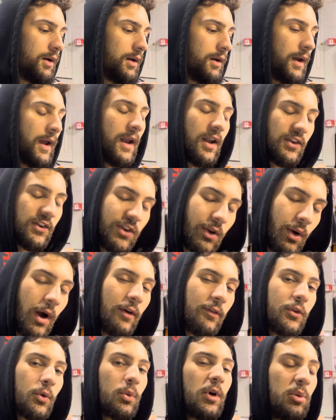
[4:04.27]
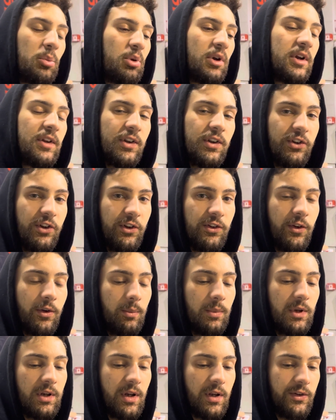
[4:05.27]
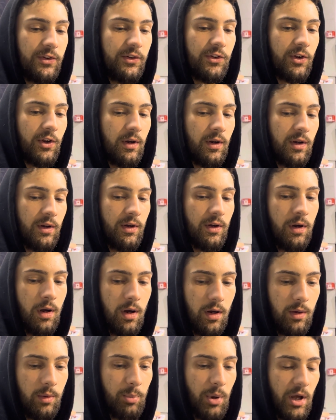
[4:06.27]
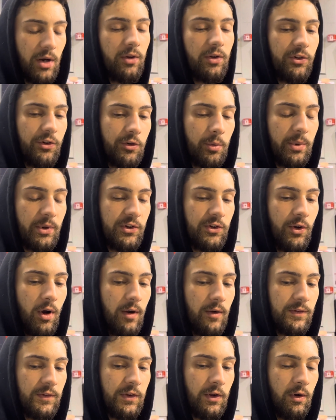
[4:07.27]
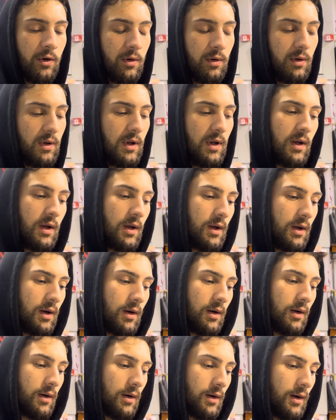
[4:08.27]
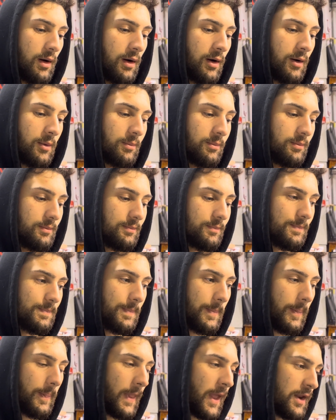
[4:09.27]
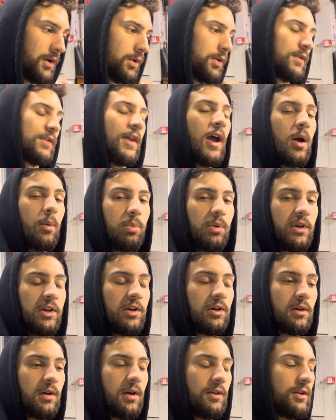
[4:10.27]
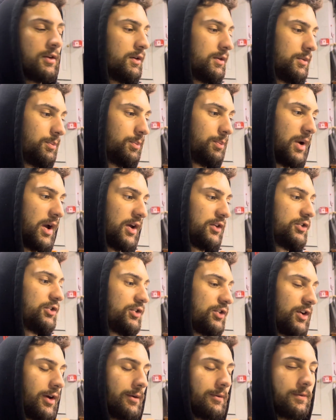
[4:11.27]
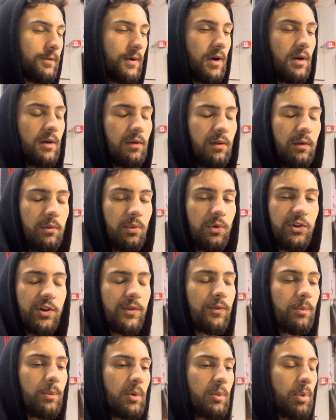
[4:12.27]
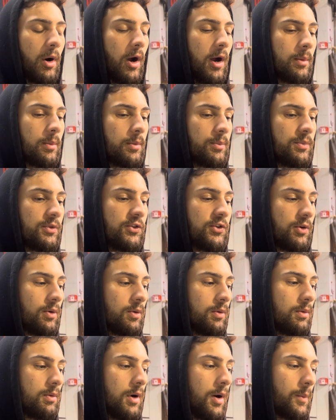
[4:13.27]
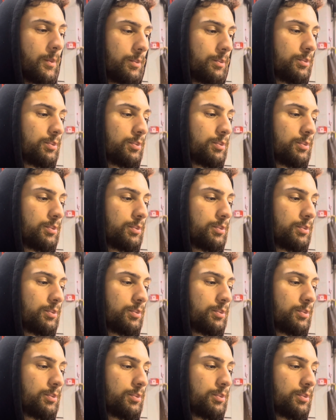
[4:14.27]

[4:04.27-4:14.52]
And I still have to re-bleed the system because the pedal is a little bit soft still. I know that bleeder on the passenger side front was giving me problems, so I'm